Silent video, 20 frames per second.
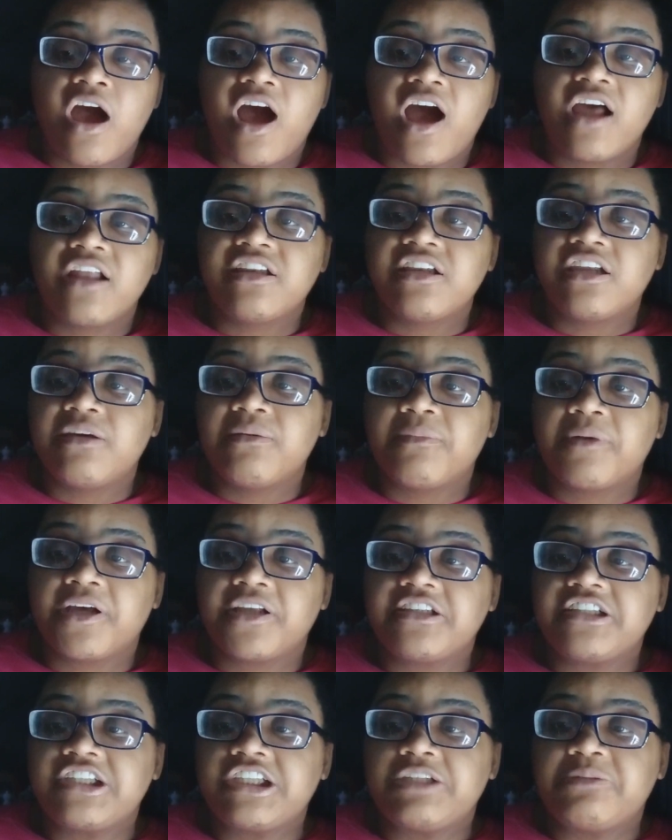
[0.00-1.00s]
I need
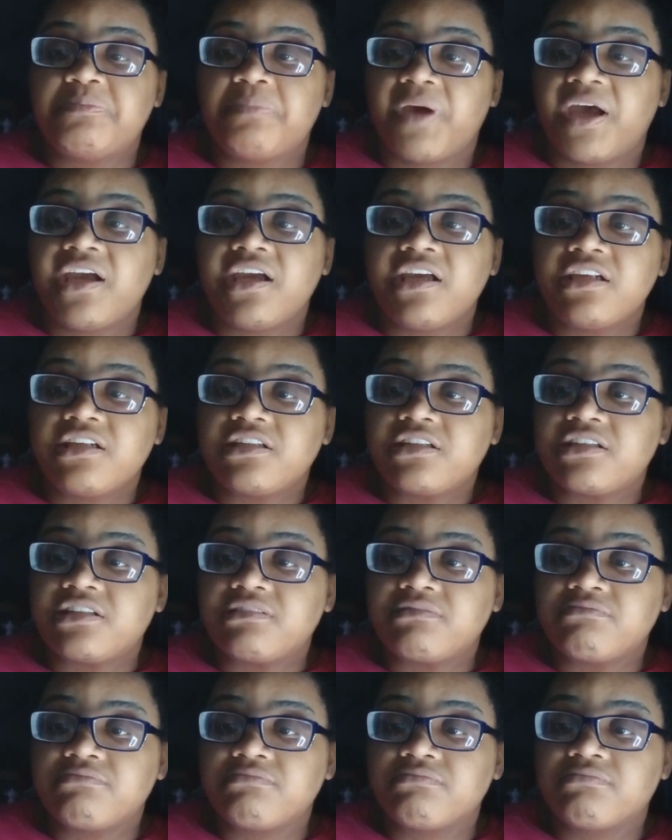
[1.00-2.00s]
my space.
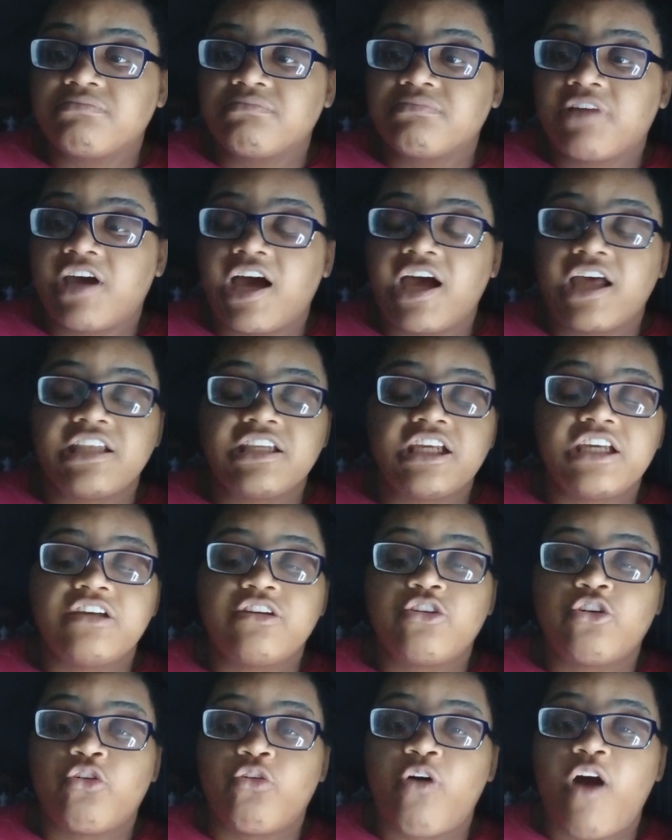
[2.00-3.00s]
I
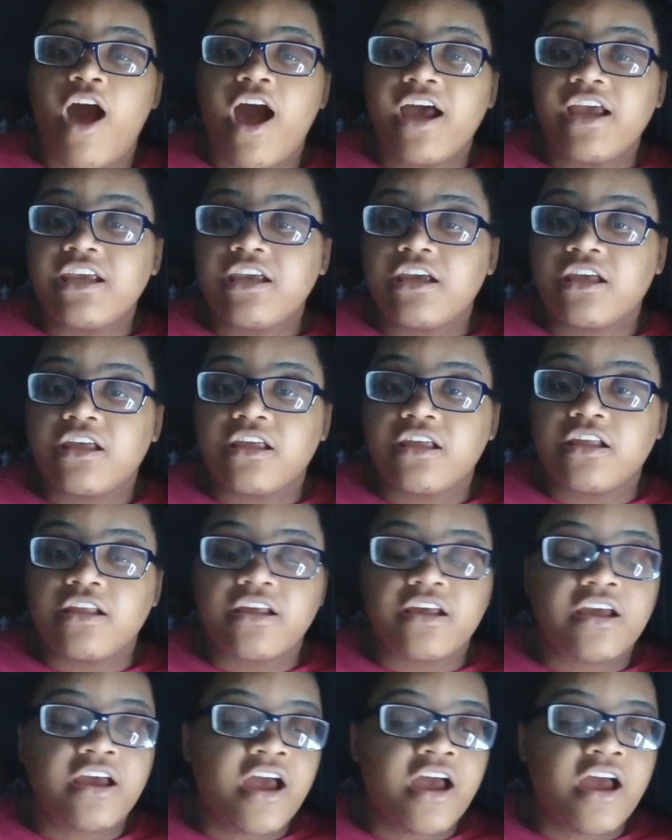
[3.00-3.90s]
need quiet.